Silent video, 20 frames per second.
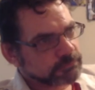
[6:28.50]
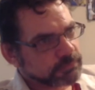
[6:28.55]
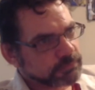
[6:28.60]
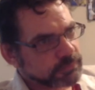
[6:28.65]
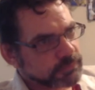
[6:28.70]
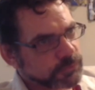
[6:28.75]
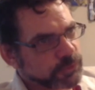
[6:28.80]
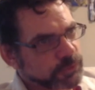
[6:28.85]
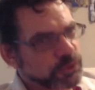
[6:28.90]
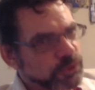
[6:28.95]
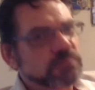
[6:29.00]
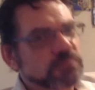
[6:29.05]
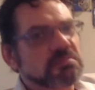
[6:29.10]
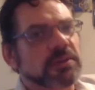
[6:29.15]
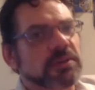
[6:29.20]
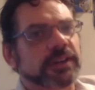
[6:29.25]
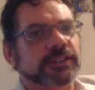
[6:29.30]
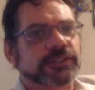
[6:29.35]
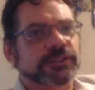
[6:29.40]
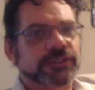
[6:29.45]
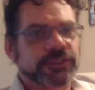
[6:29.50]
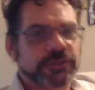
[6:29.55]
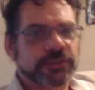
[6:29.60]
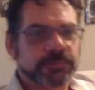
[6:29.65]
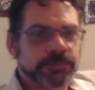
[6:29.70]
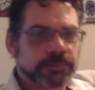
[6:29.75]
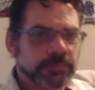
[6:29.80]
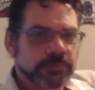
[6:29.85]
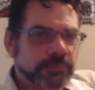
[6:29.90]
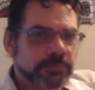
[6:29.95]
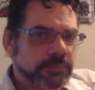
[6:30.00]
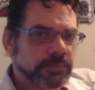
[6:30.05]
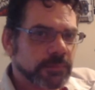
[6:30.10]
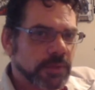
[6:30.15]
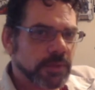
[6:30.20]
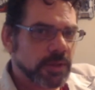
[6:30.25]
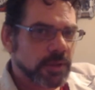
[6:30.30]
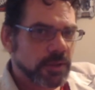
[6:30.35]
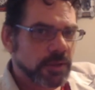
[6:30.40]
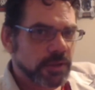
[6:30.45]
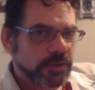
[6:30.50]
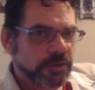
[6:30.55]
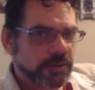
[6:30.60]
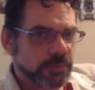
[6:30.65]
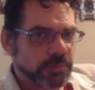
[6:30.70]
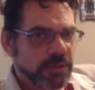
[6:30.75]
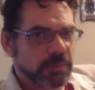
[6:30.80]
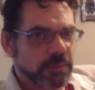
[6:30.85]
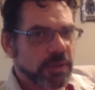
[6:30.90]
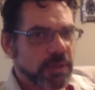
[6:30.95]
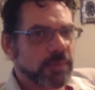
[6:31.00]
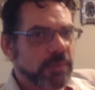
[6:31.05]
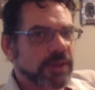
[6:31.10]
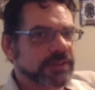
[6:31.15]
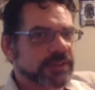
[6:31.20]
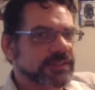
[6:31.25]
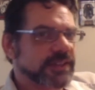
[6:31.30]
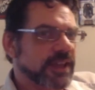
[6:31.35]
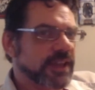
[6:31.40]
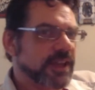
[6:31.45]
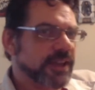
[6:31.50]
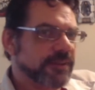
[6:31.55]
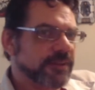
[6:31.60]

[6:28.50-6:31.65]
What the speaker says: too much to be by my side.